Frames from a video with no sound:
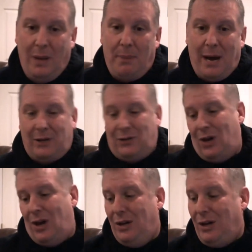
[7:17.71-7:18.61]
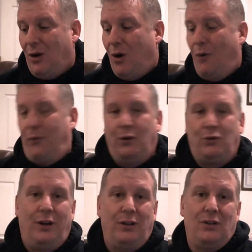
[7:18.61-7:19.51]
You got a whole
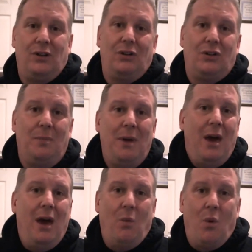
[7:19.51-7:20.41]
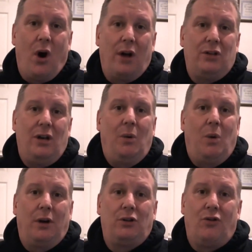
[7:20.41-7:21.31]
filtration system. It works. It
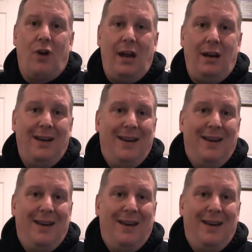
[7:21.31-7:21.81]
works great.